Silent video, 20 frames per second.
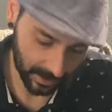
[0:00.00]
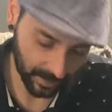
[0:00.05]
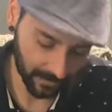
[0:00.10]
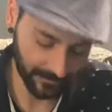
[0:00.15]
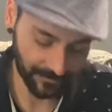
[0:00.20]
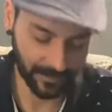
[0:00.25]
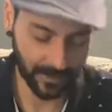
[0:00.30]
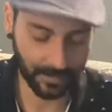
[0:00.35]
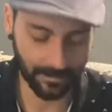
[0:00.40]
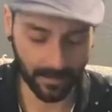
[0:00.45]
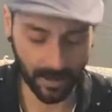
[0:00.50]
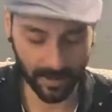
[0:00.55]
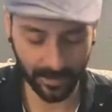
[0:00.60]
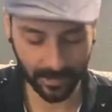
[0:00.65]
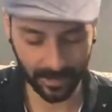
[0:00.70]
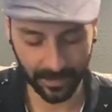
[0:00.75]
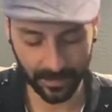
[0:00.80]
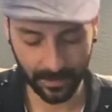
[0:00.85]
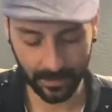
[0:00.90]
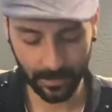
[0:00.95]
for the
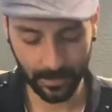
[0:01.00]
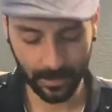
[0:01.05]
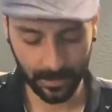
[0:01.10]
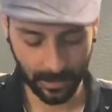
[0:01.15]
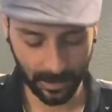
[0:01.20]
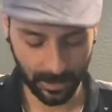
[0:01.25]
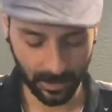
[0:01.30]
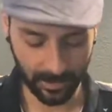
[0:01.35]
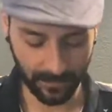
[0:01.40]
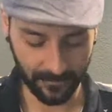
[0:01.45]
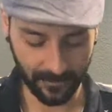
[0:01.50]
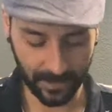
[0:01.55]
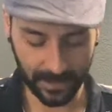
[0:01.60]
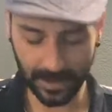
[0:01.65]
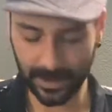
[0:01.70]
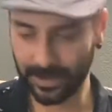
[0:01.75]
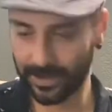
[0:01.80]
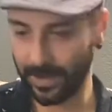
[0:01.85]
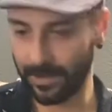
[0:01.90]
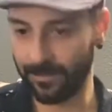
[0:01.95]
month of
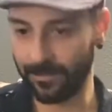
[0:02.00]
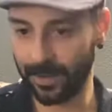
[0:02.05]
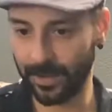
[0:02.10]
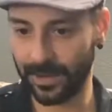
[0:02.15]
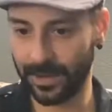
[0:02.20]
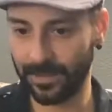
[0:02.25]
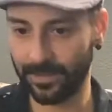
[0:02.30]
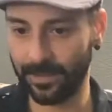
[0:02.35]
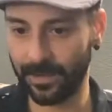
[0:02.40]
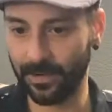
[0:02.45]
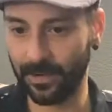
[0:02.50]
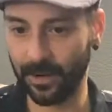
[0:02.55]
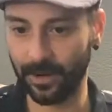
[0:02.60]
December, Spirit?